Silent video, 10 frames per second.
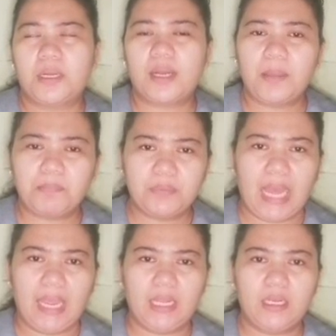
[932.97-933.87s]

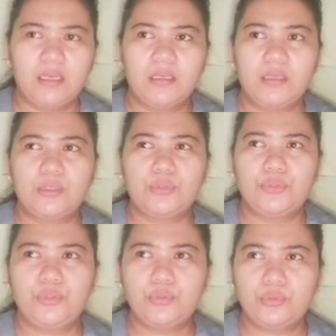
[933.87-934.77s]
reptile
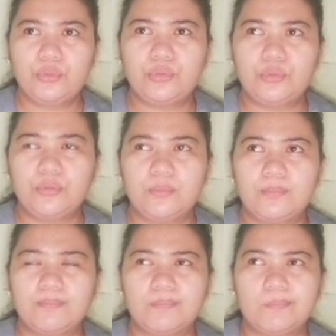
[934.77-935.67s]
to
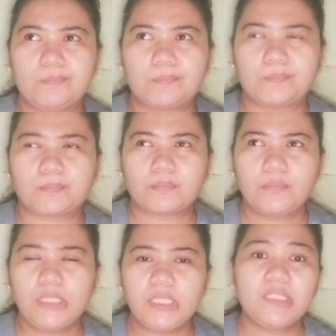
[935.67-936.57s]

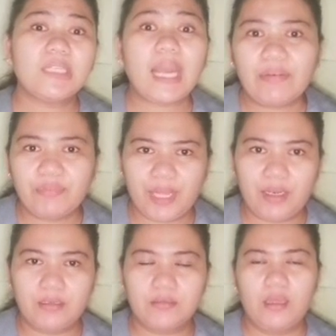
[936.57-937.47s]
travel
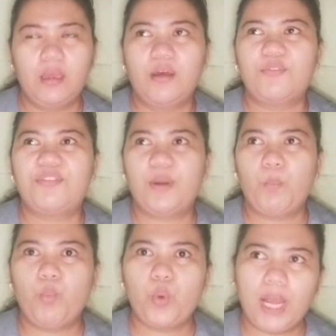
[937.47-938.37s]

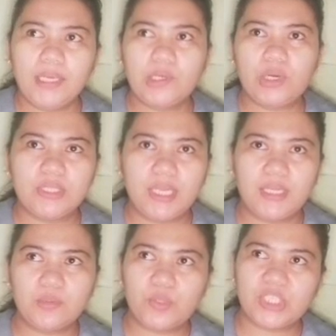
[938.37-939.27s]
from one
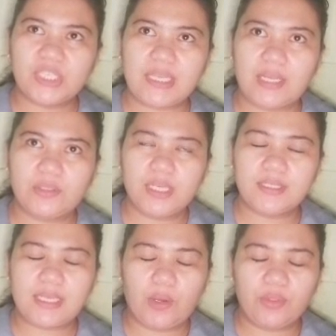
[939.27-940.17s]
continent, which is actually
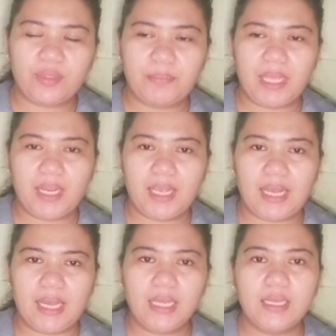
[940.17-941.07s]
South
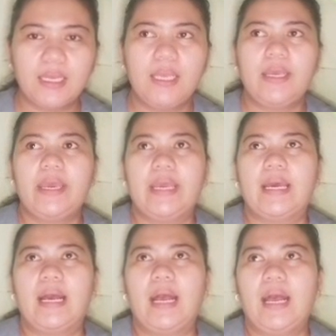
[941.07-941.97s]
America,
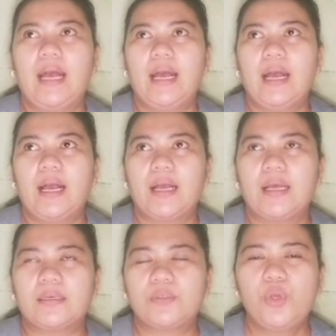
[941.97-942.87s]

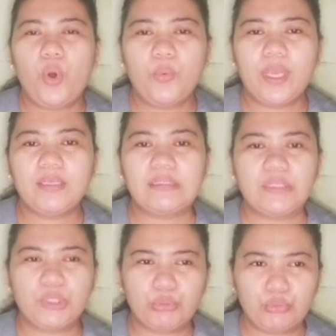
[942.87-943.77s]
going
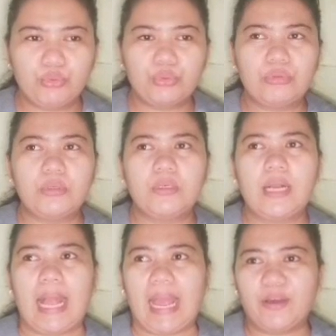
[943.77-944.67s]
to
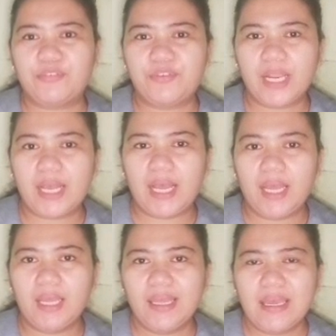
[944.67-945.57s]

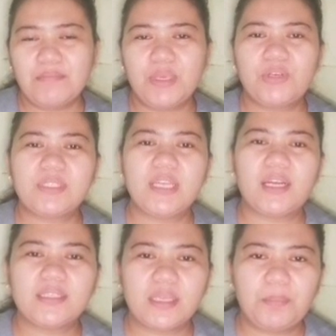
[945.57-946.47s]
Africa, because they
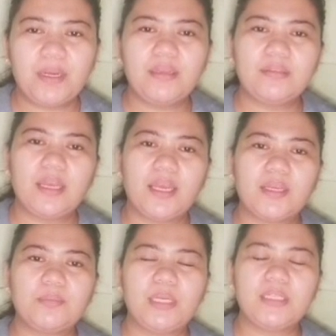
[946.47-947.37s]
are
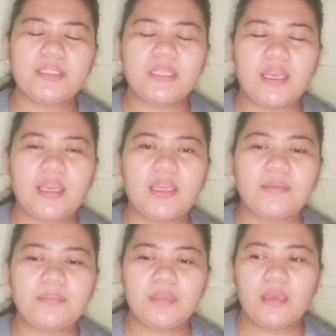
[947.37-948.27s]
separated by the
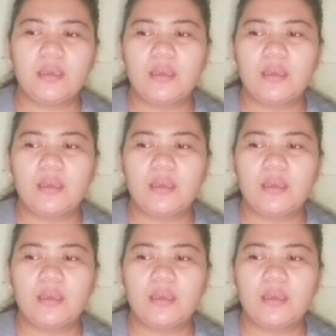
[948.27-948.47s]
second